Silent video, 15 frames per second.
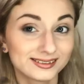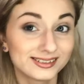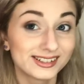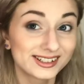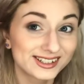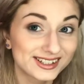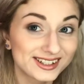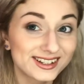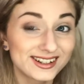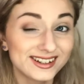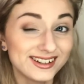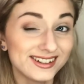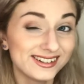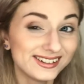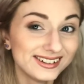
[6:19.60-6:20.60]
Looks
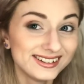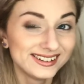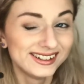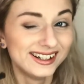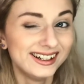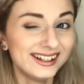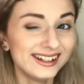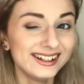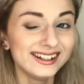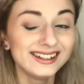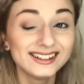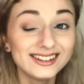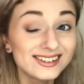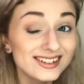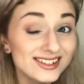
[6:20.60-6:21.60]
good?
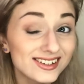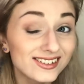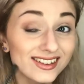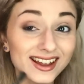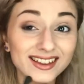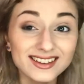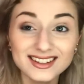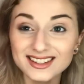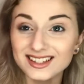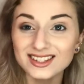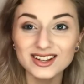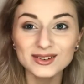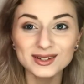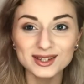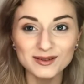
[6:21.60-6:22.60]
You could do that. This is
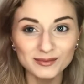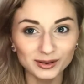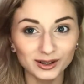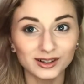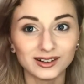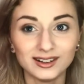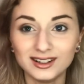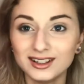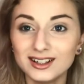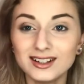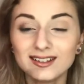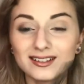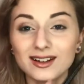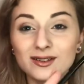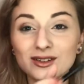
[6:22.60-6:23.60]
so simple.
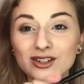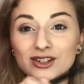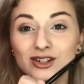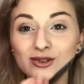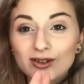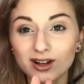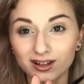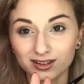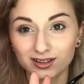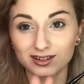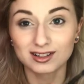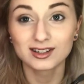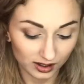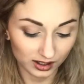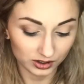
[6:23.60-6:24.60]
That was 2
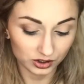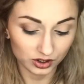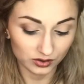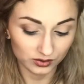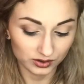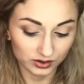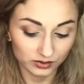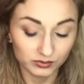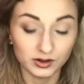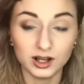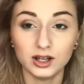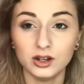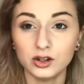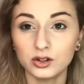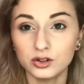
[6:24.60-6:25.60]
colors. I chose the
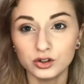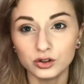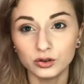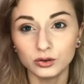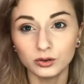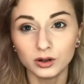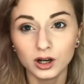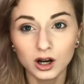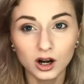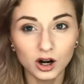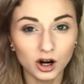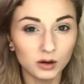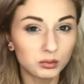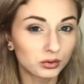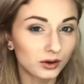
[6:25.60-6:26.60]
red. You could do
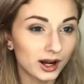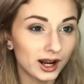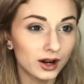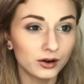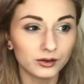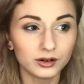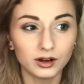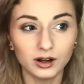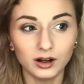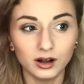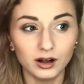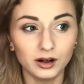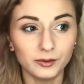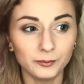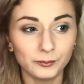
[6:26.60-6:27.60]
a brown,
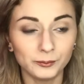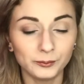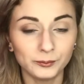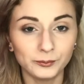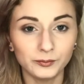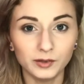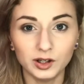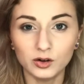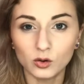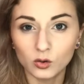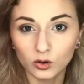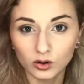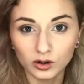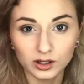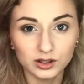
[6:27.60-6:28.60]
an
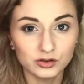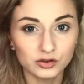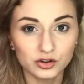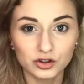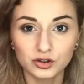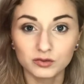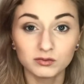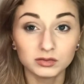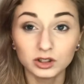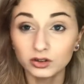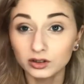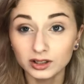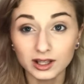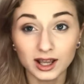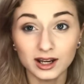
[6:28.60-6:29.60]
orange,
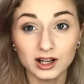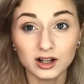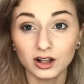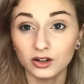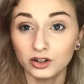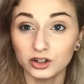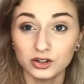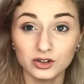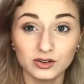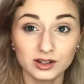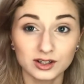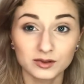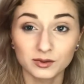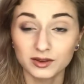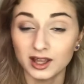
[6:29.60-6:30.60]
literally any color. You could do
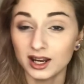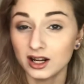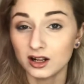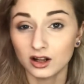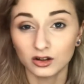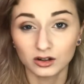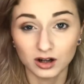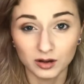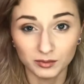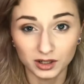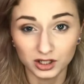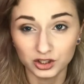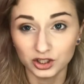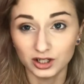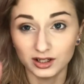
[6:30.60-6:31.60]
this with any color
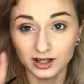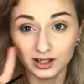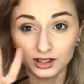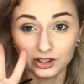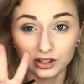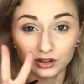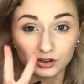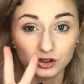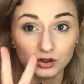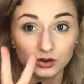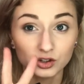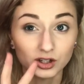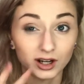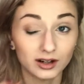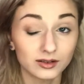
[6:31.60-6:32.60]
combination, and it took 2
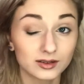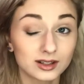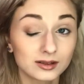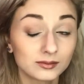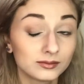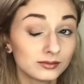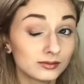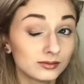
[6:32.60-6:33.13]
shadows.